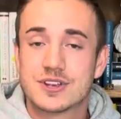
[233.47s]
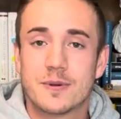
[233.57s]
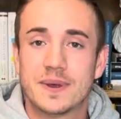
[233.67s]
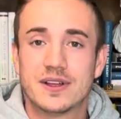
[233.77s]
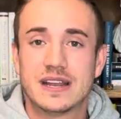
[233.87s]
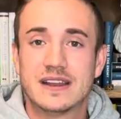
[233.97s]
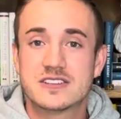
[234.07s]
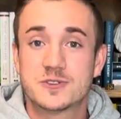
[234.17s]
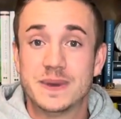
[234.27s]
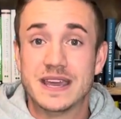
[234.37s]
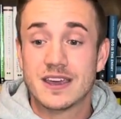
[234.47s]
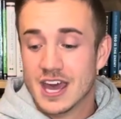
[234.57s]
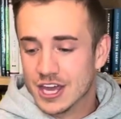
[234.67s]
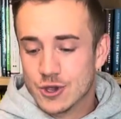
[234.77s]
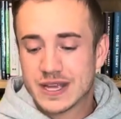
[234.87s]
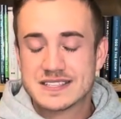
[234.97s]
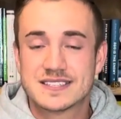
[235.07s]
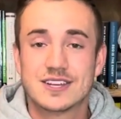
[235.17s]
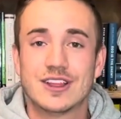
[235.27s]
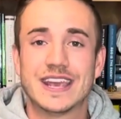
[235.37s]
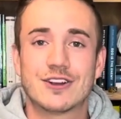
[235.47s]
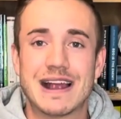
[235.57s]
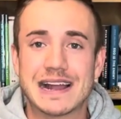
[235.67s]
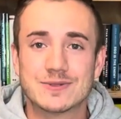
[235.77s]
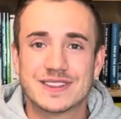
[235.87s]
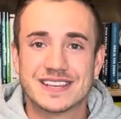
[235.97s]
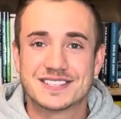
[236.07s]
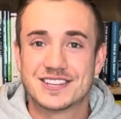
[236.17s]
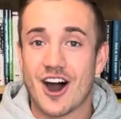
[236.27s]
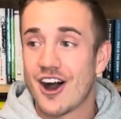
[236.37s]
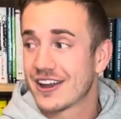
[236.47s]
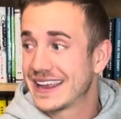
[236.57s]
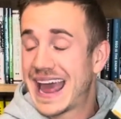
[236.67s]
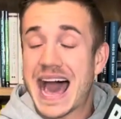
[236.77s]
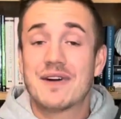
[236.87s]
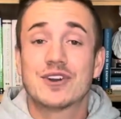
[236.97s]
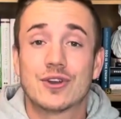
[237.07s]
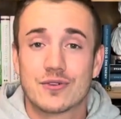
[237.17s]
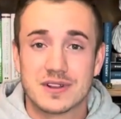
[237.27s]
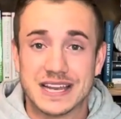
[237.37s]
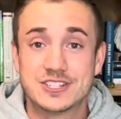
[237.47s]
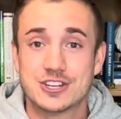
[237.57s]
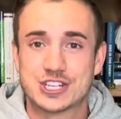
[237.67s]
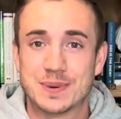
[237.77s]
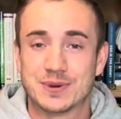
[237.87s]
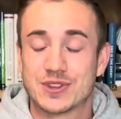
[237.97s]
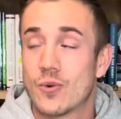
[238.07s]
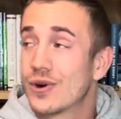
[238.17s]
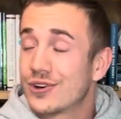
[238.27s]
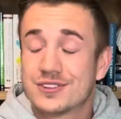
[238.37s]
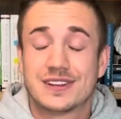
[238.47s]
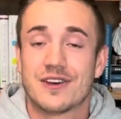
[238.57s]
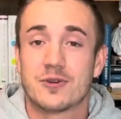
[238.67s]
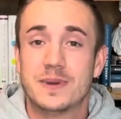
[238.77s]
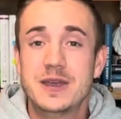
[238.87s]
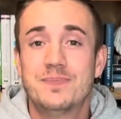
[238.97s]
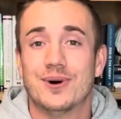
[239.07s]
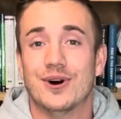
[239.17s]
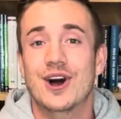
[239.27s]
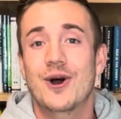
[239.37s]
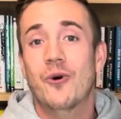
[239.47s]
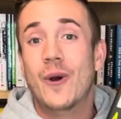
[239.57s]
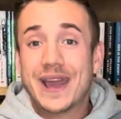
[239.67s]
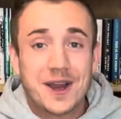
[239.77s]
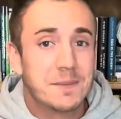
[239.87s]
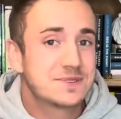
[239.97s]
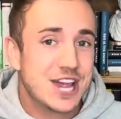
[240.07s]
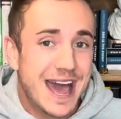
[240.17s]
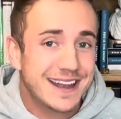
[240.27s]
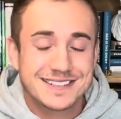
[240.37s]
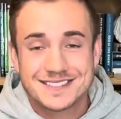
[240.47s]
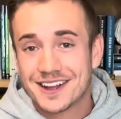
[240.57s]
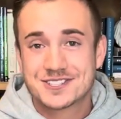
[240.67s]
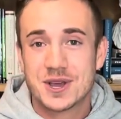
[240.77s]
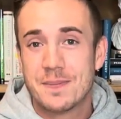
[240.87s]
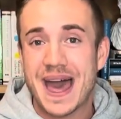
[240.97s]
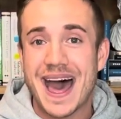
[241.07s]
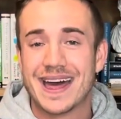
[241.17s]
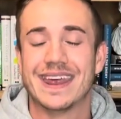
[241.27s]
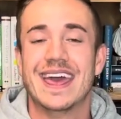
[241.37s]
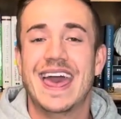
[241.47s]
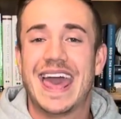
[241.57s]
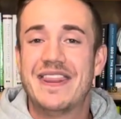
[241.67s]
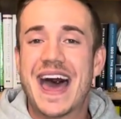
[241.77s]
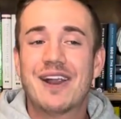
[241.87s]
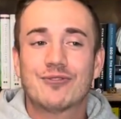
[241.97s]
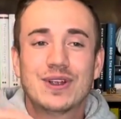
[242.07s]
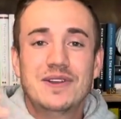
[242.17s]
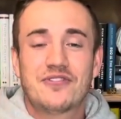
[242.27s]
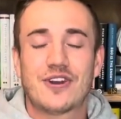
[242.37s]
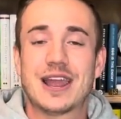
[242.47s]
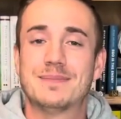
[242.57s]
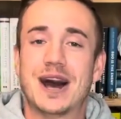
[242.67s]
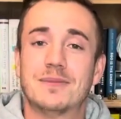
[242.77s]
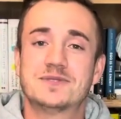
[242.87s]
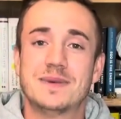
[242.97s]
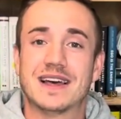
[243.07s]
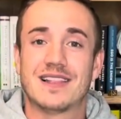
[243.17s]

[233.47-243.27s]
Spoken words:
your ability to speak. You can still interact with this dog and have a good relationship with the world and other people. Wake up, Chad. It's not so bad. And that reframe helped me a